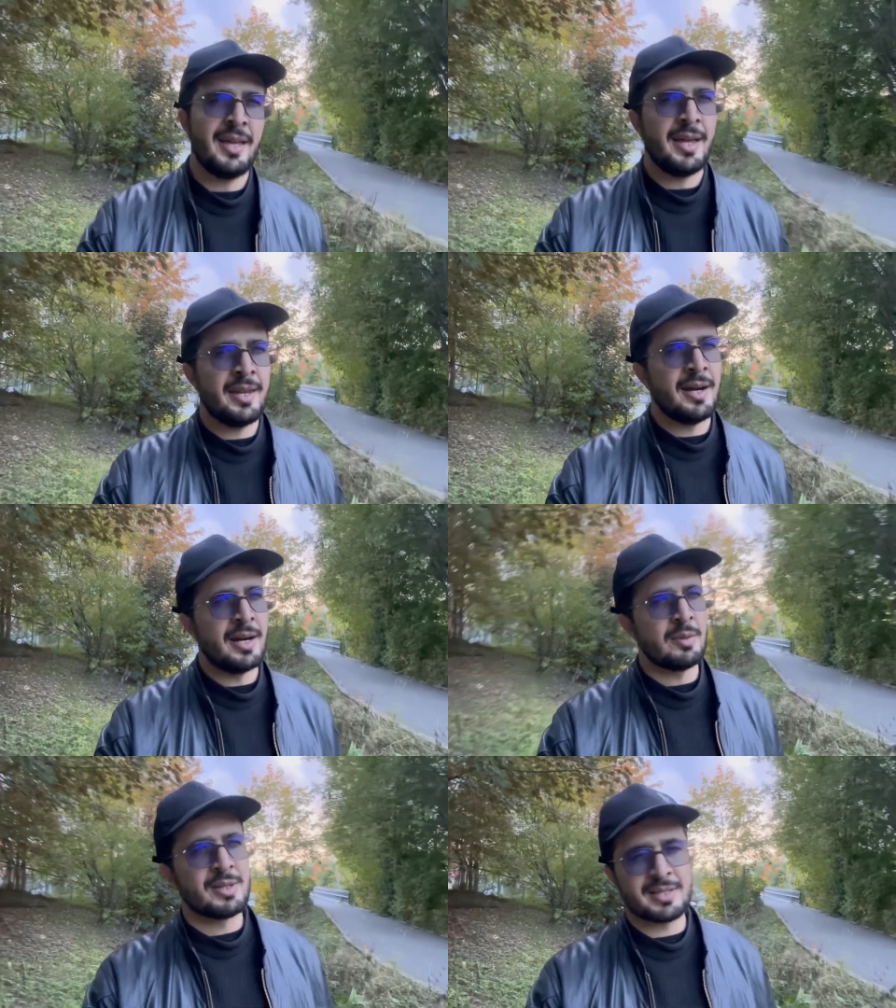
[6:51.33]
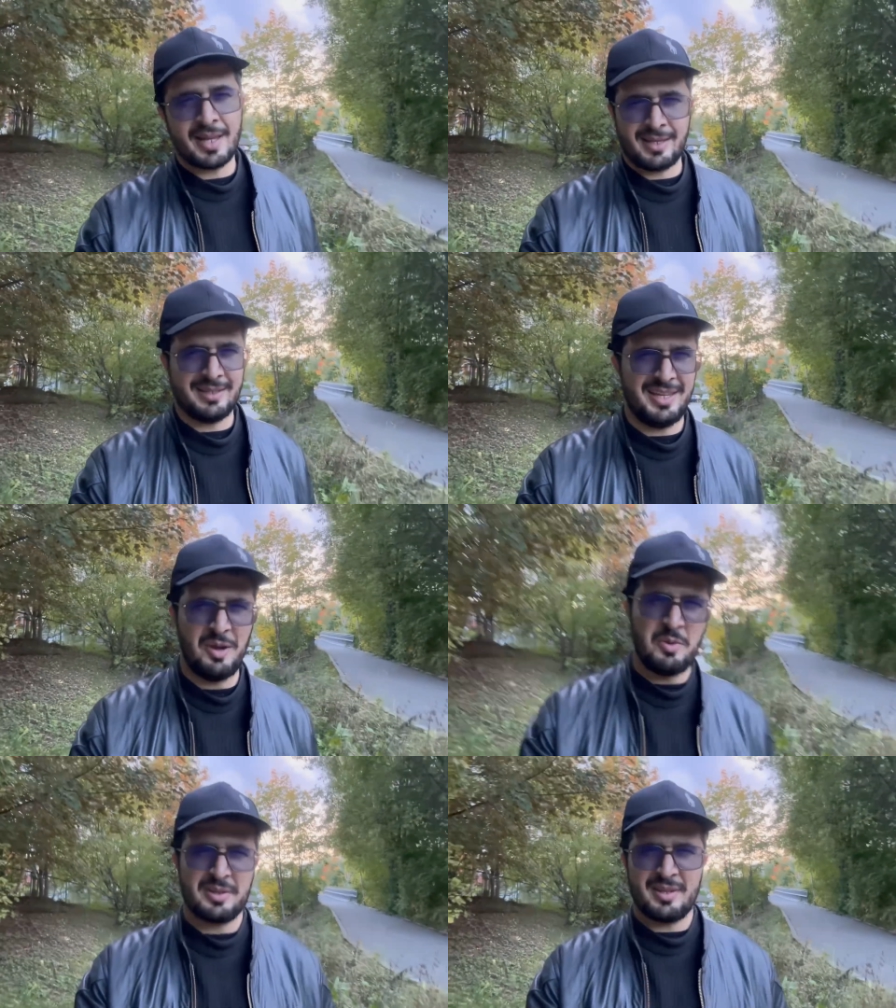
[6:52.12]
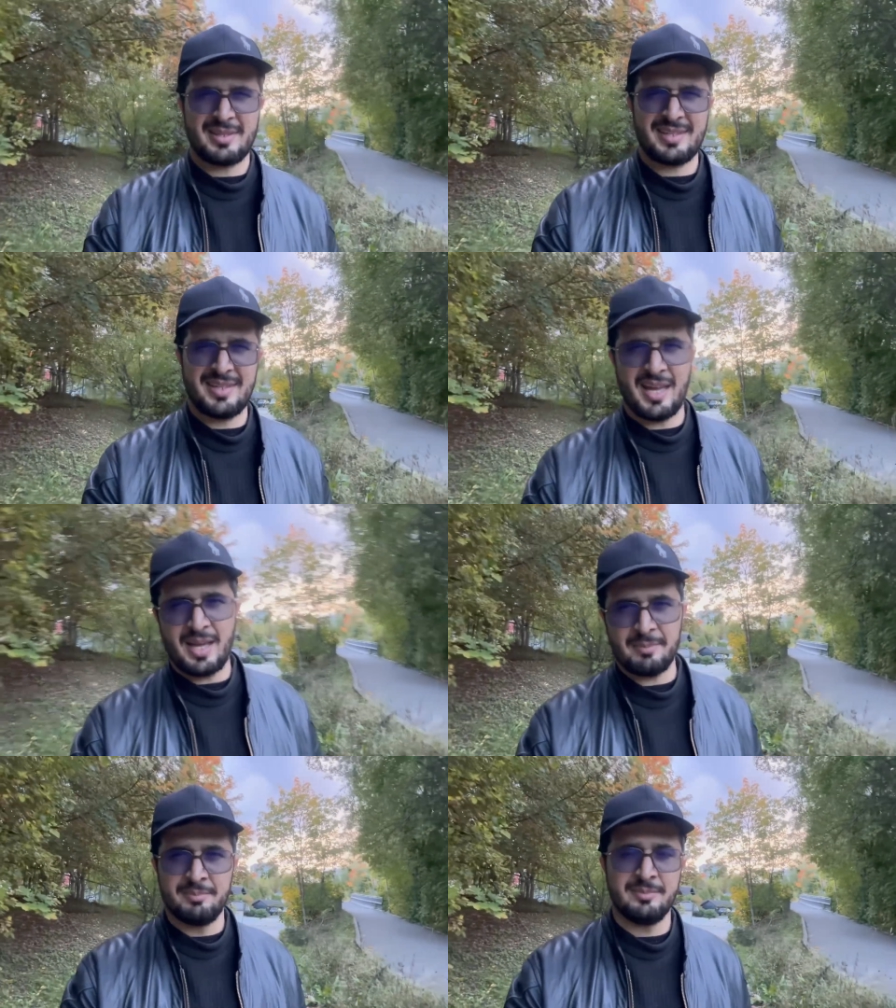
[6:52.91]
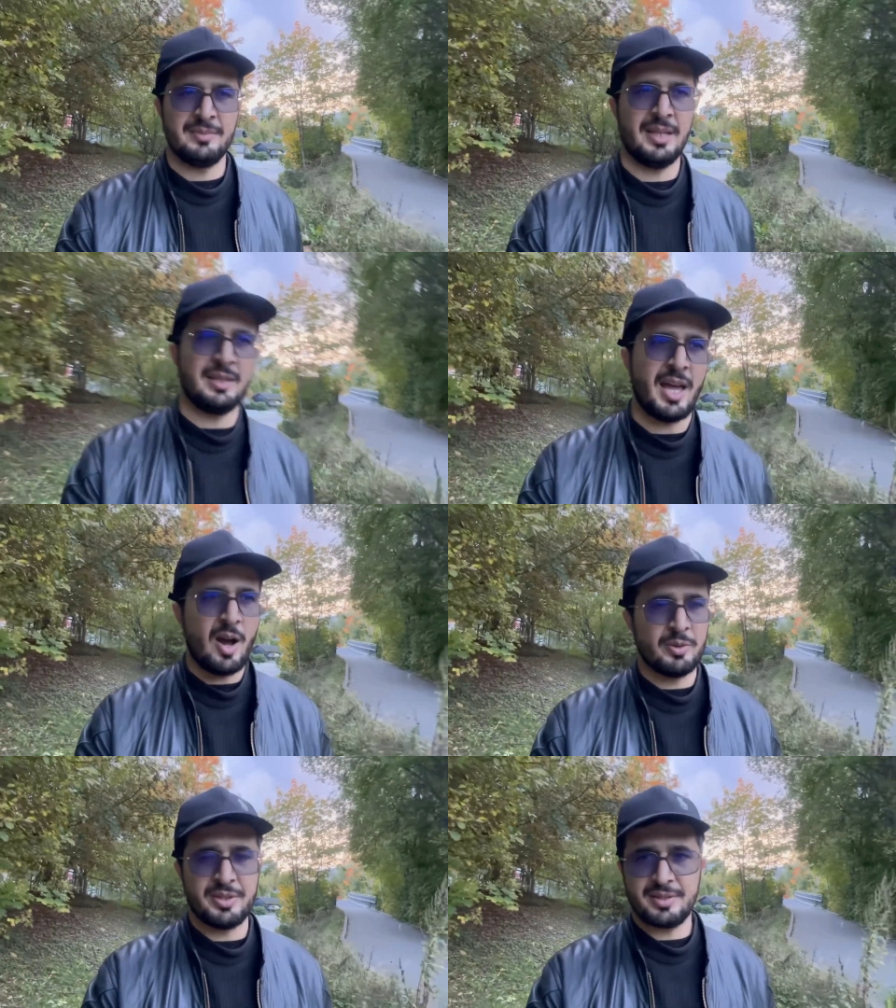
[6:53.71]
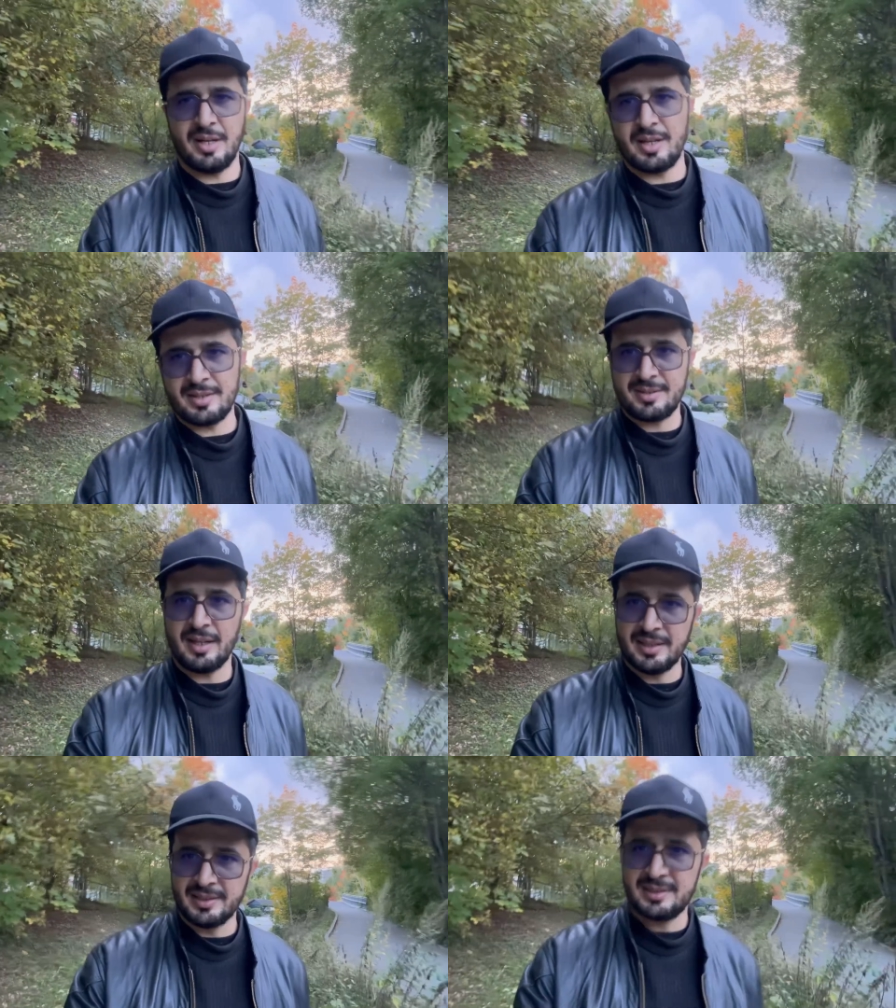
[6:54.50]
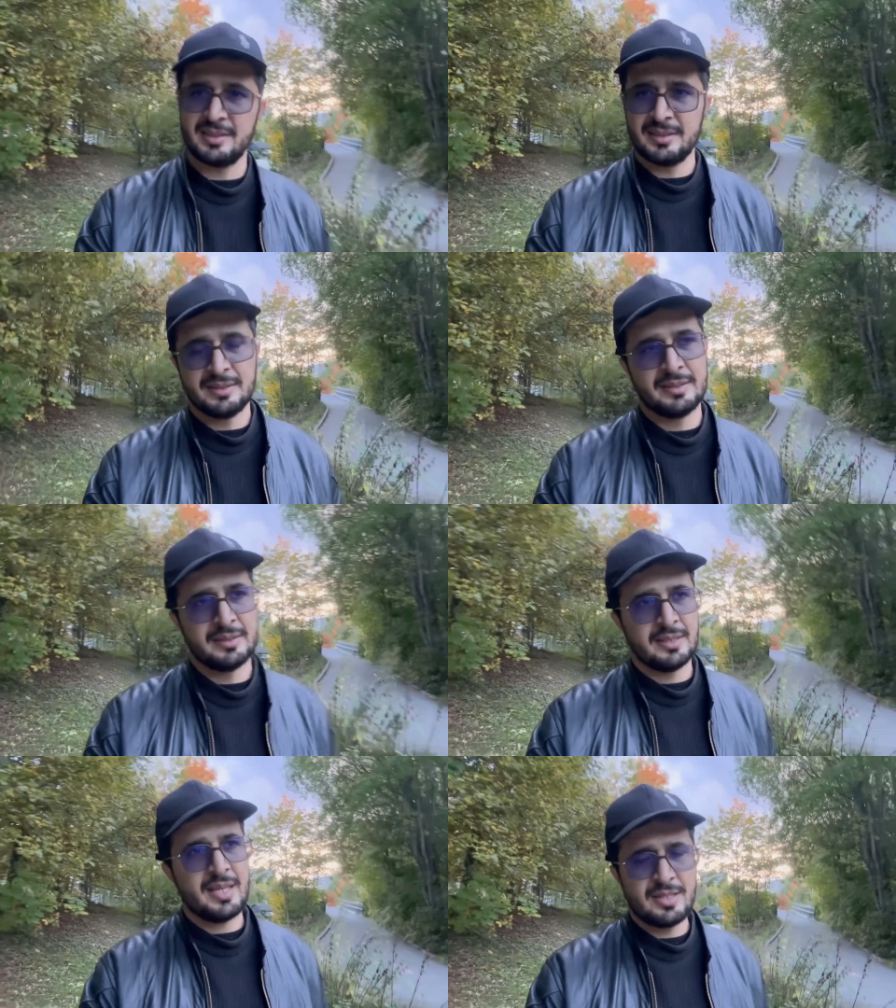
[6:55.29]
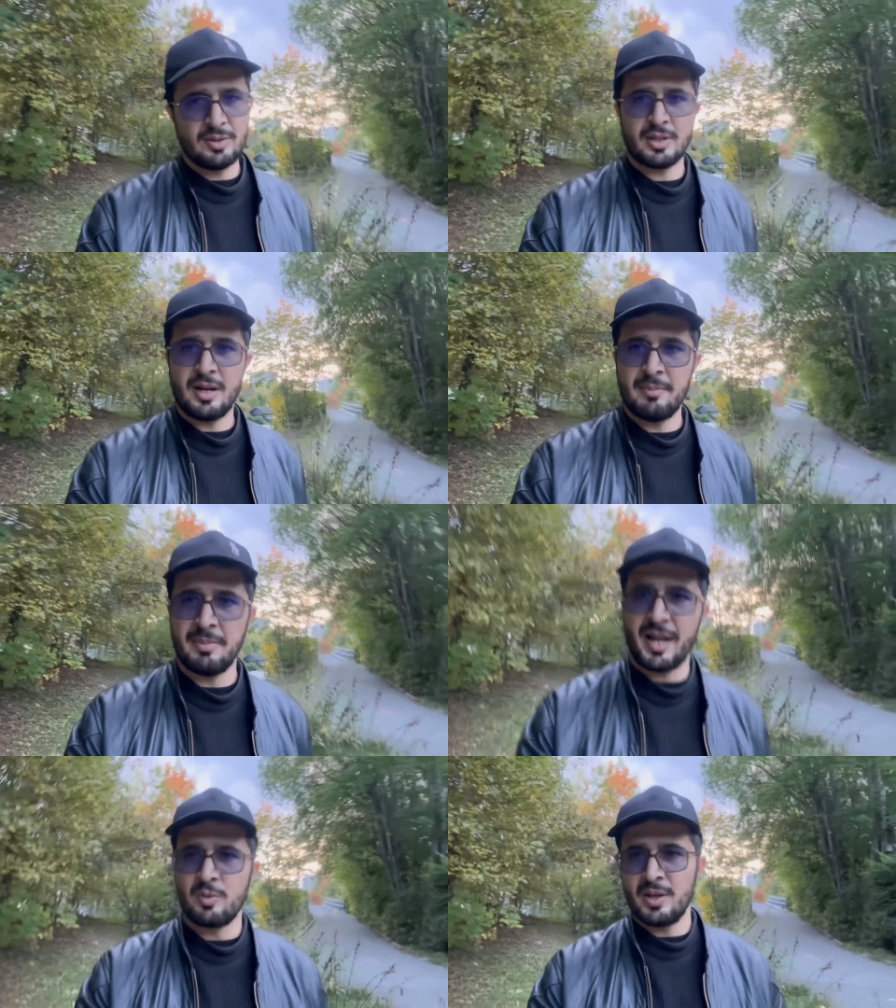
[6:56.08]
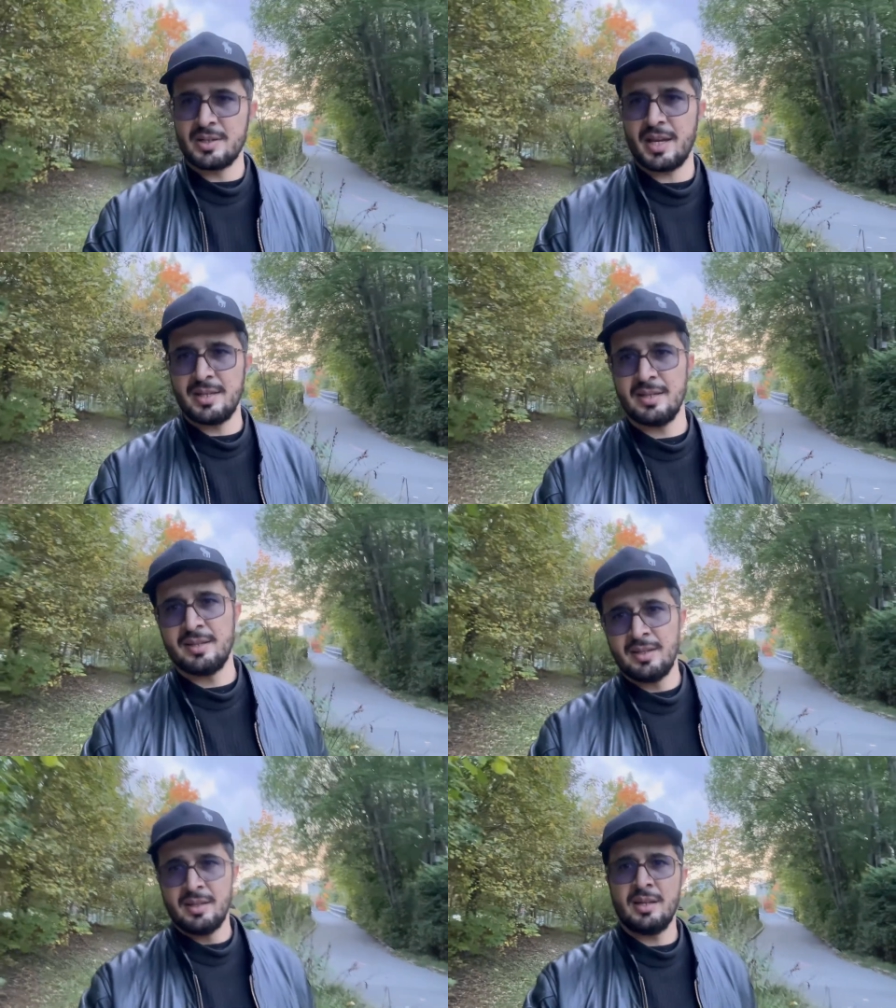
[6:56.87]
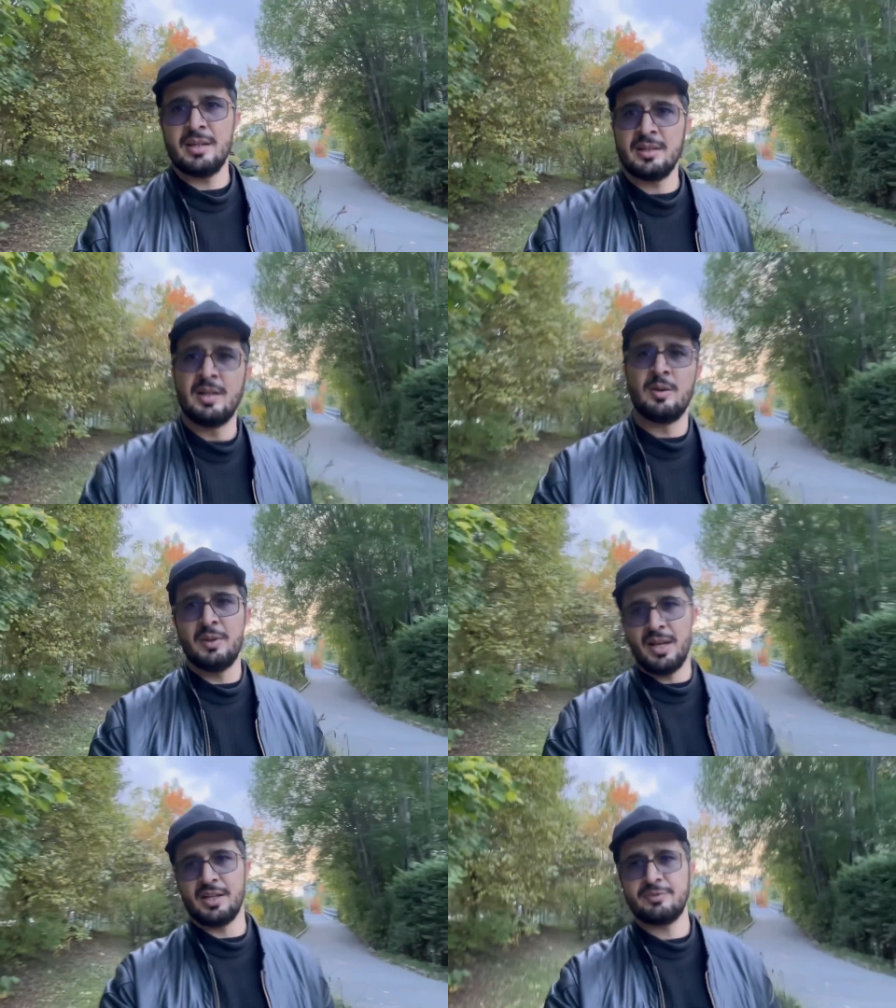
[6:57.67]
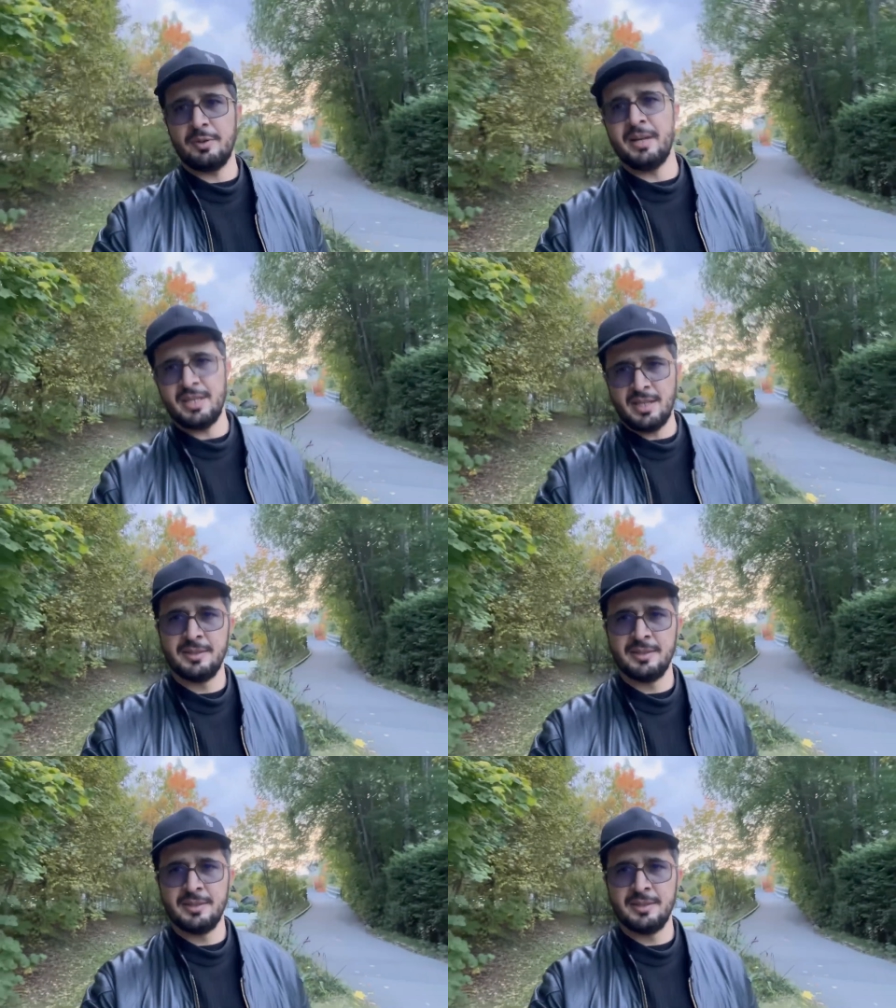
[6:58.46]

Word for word: and i was like it was a scam and now this guy is silent he's going to come back one day and will ask for money.